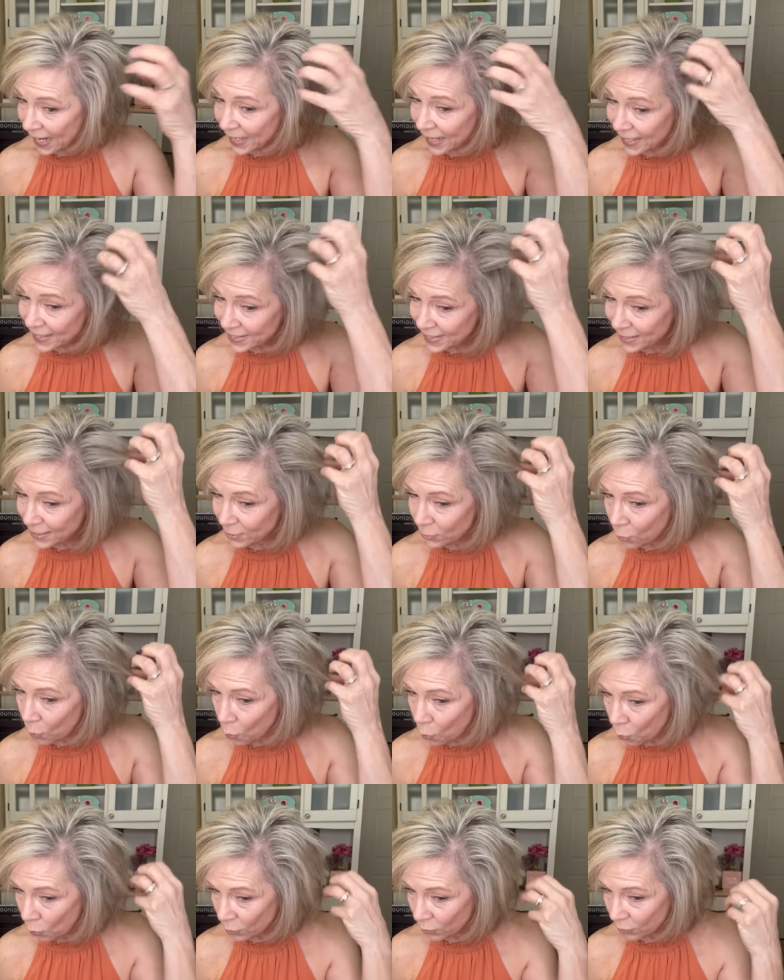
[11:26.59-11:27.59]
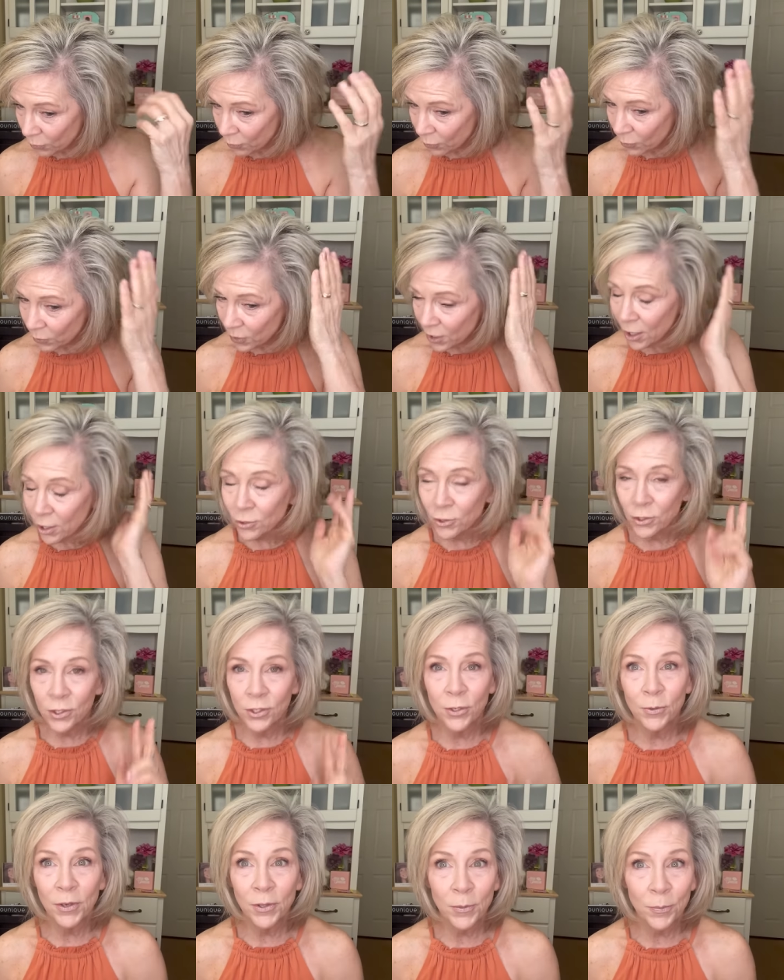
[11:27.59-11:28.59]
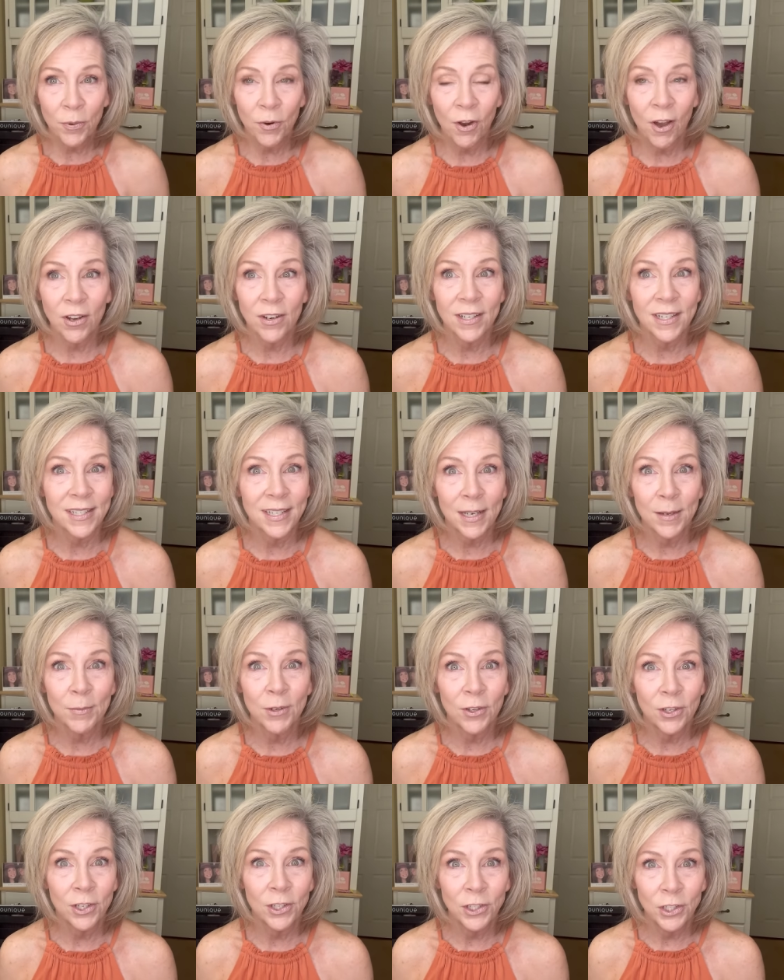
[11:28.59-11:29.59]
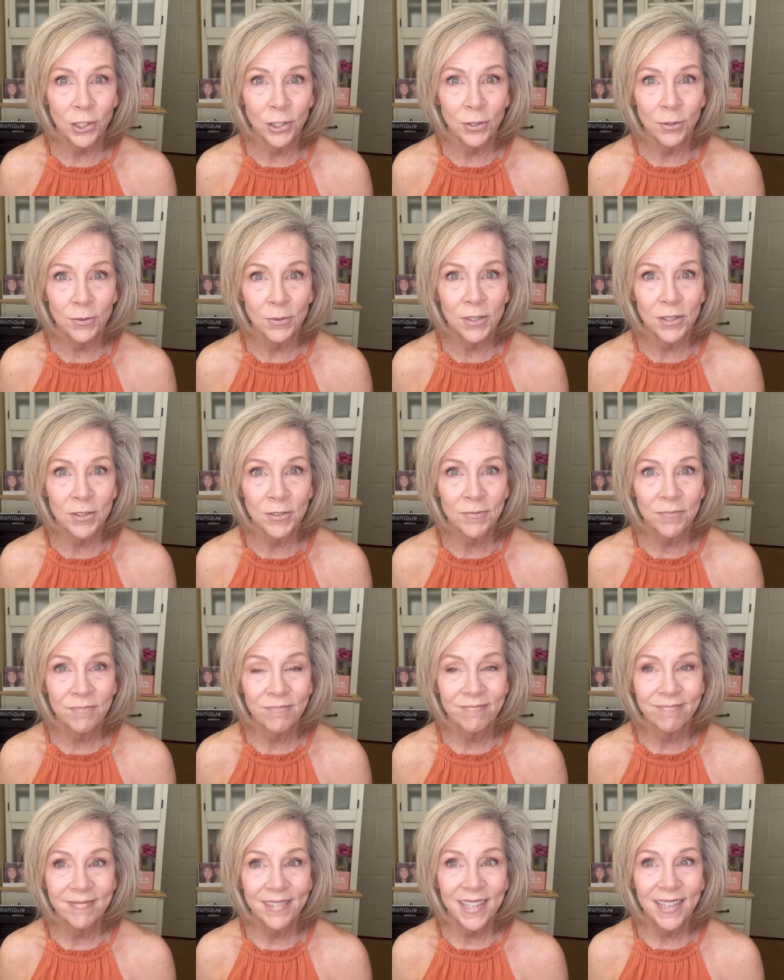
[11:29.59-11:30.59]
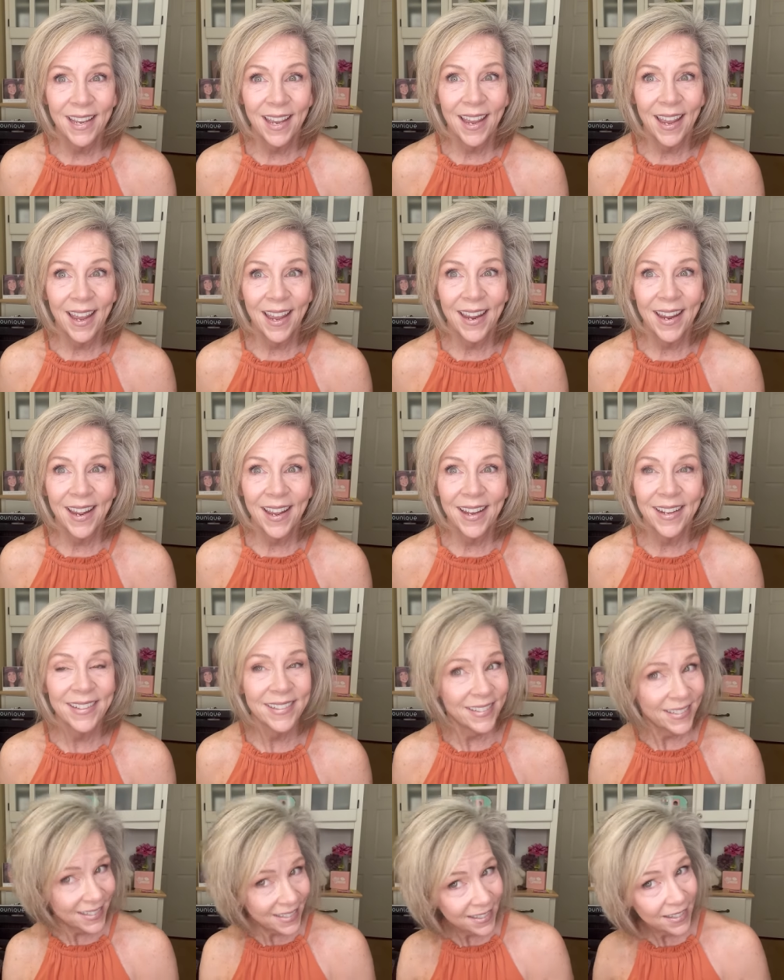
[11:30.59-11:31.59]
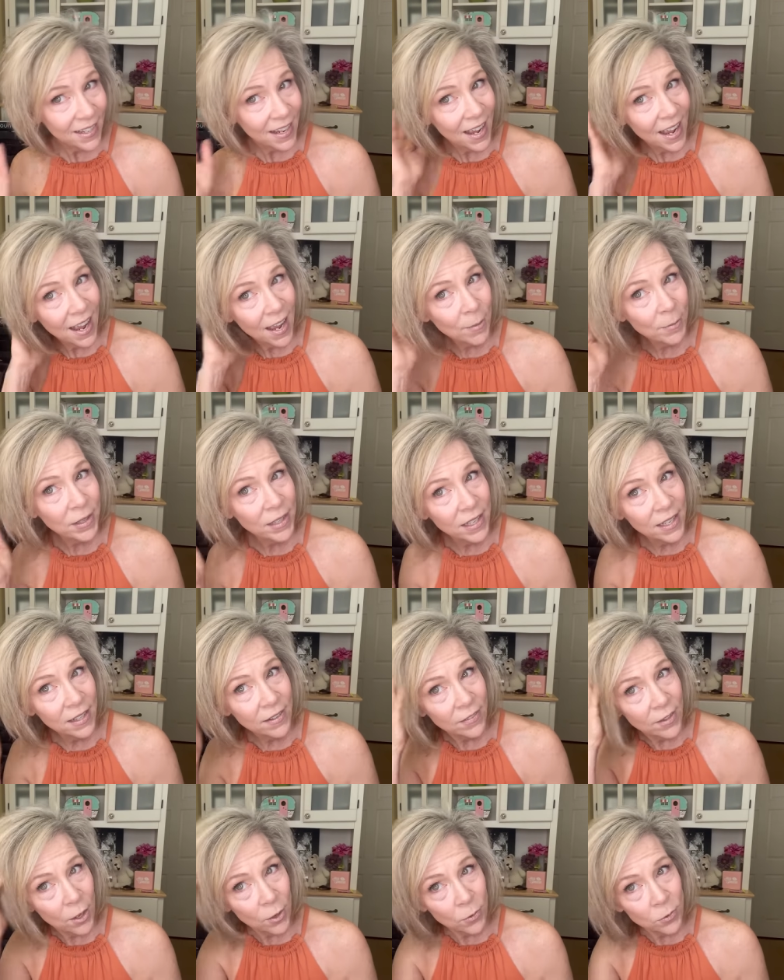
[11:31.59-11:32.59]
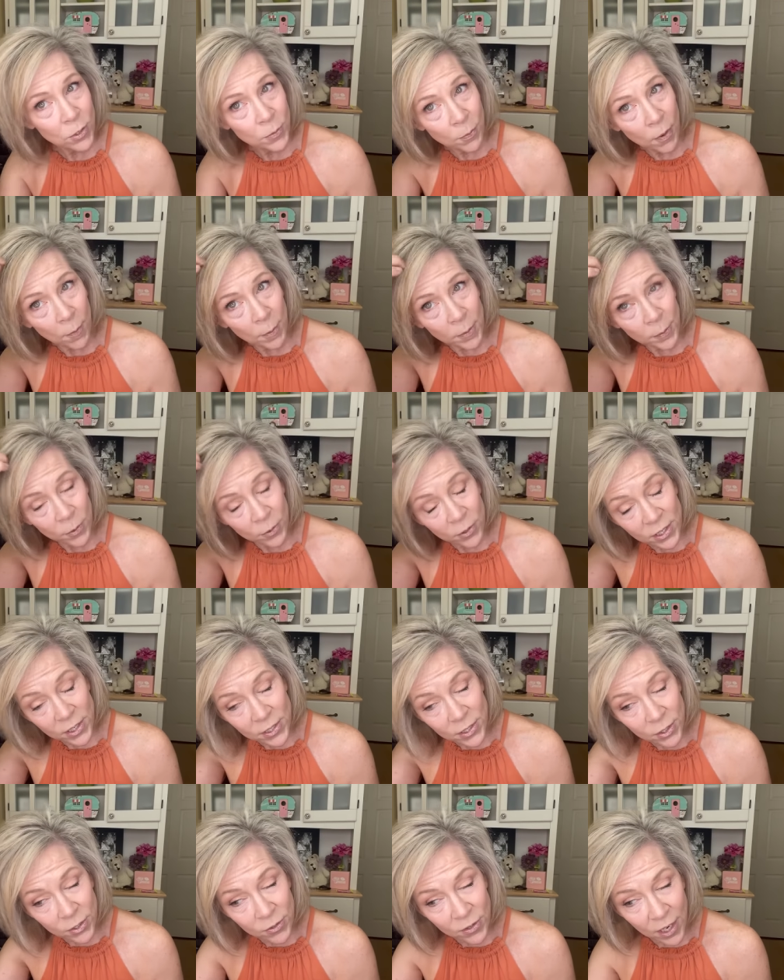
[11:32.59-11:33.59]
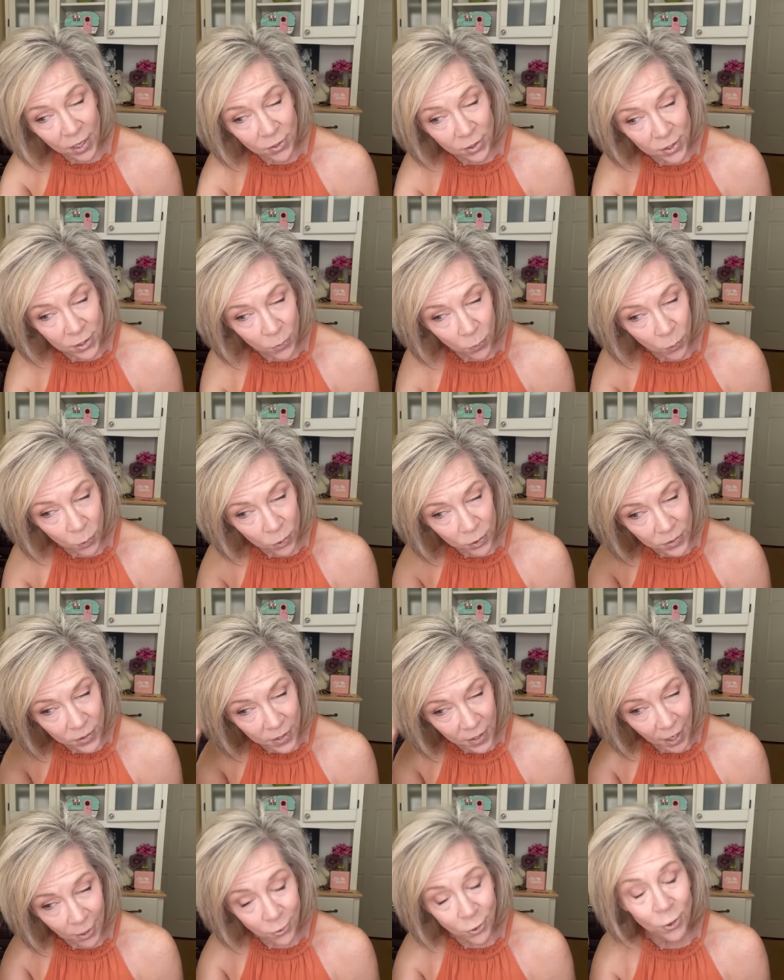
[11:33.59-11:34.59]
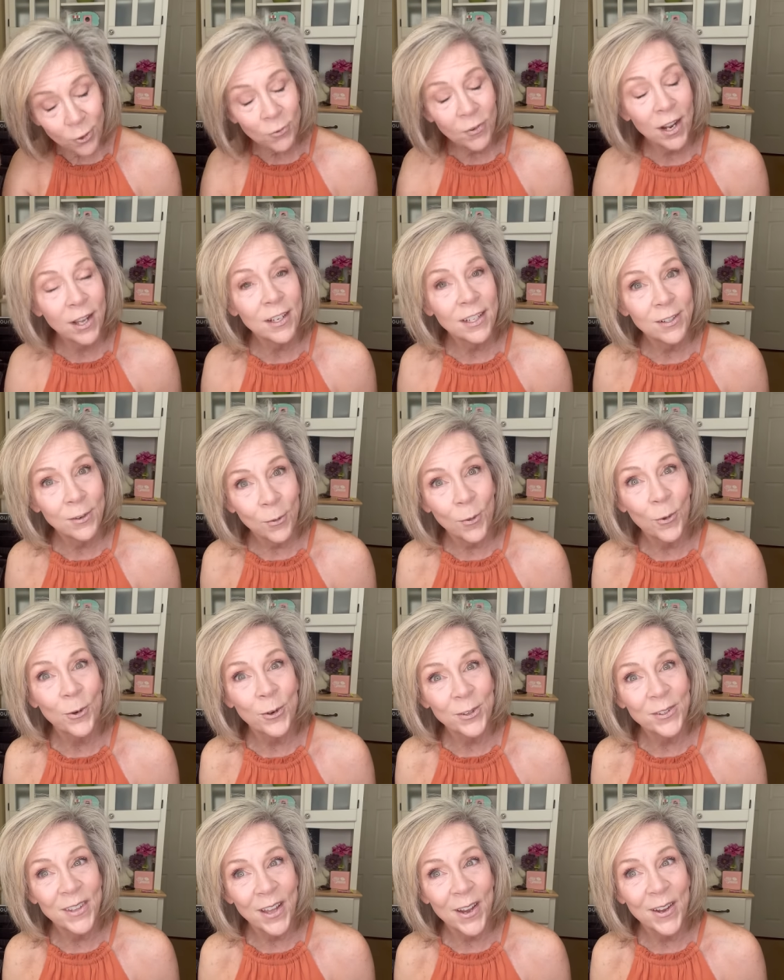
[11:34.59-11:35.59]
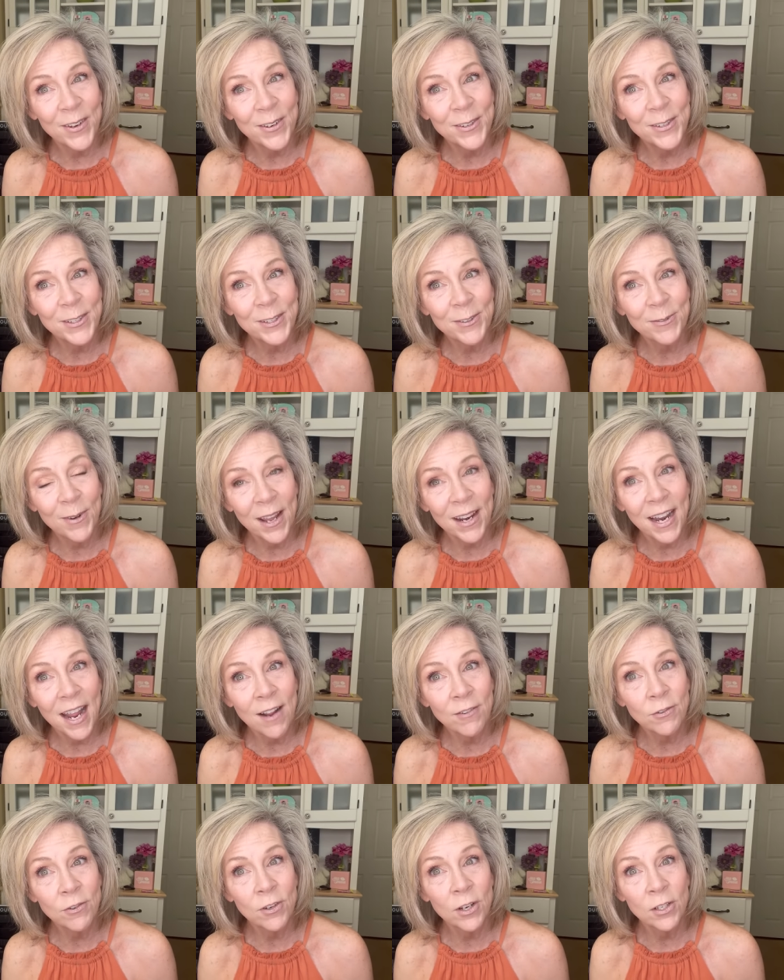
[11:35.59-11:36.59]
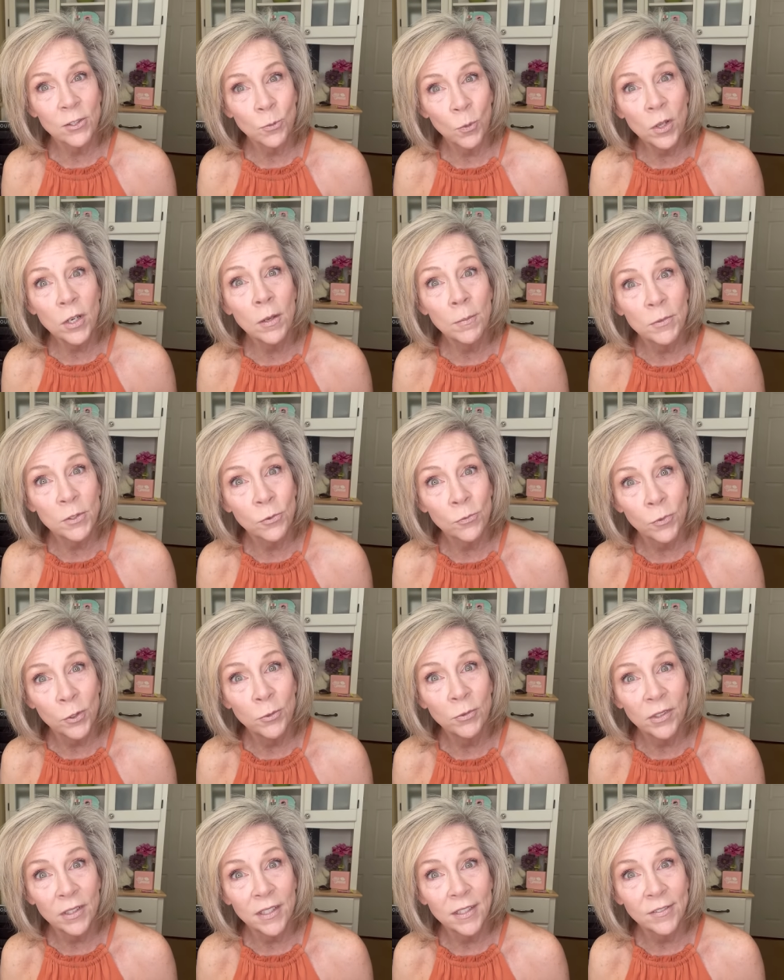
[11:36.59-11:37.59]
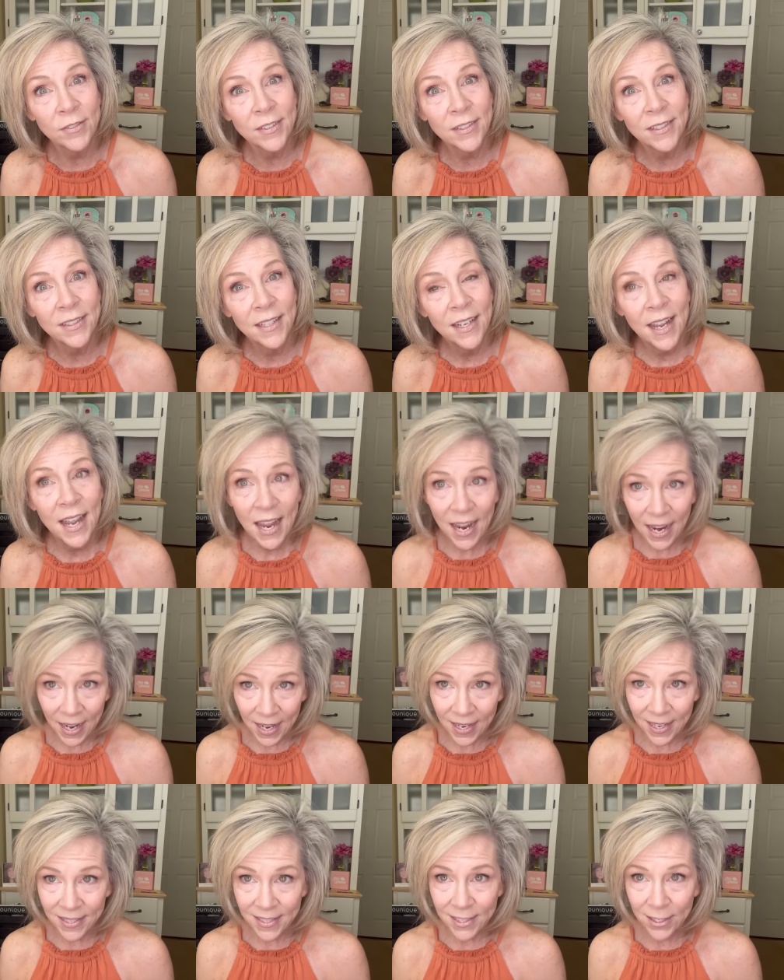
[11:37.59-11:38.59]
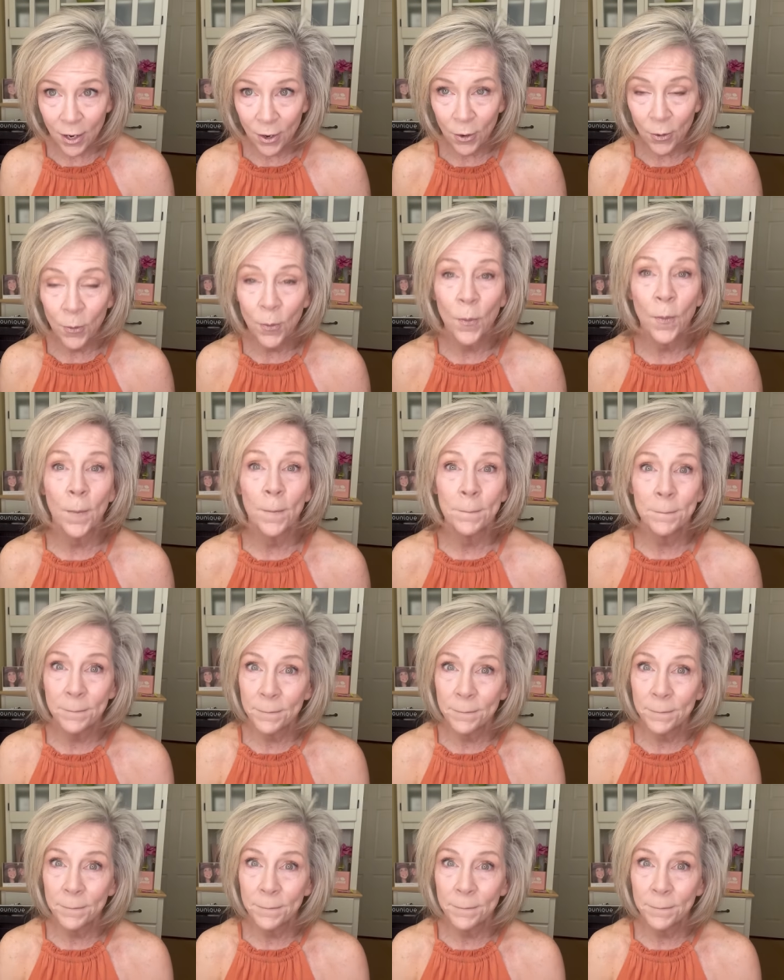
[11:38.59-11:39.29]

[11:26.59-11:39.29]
And I did order two other products that I'm going to use. And I'm going to get those probably pretty soon. I just ordered, I turned around and ordered those right after because one of them is a root lift. And so